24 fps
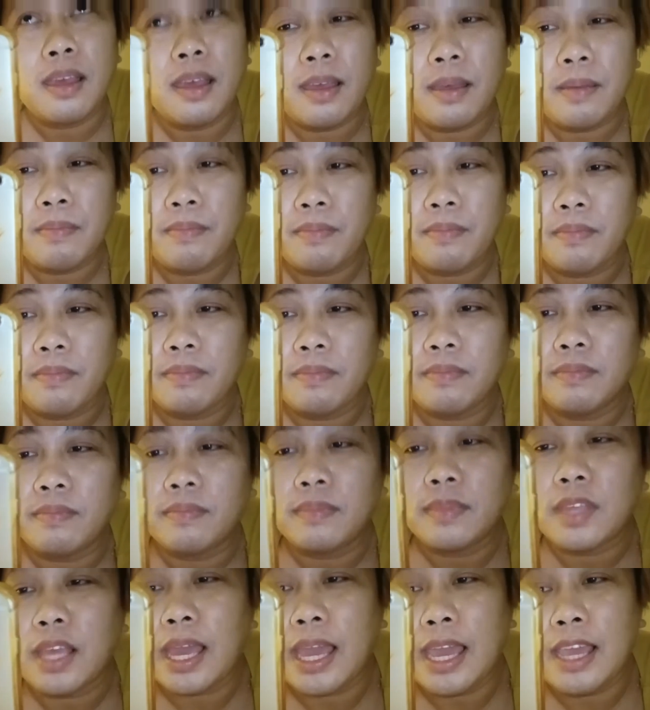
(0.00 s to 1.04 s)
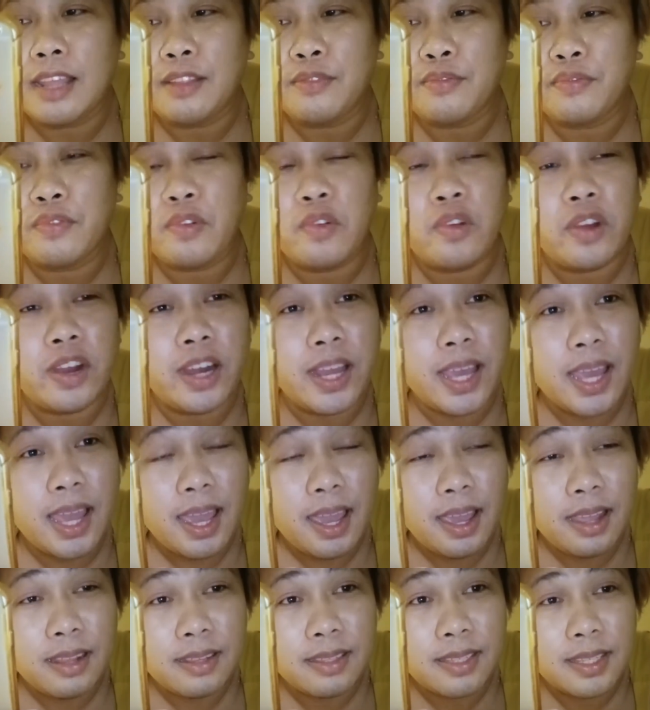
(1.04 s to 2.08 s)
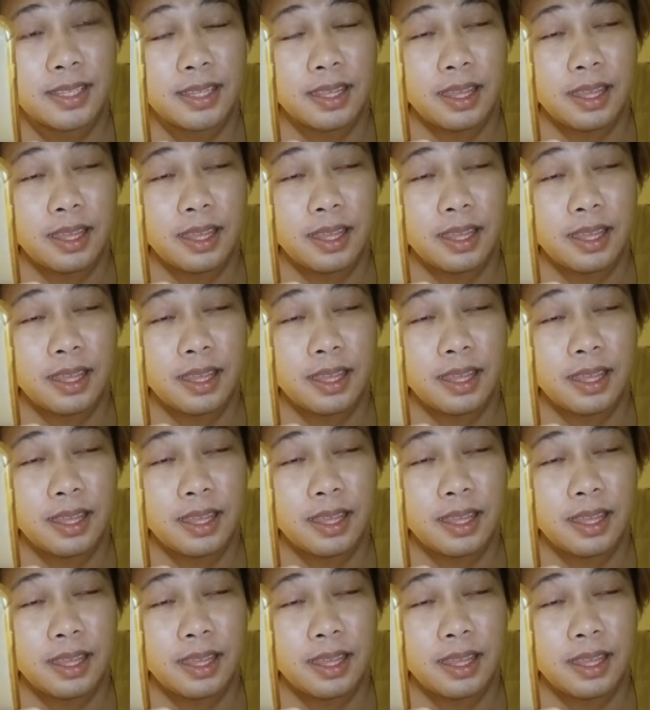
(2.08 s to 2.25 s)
um, 8.48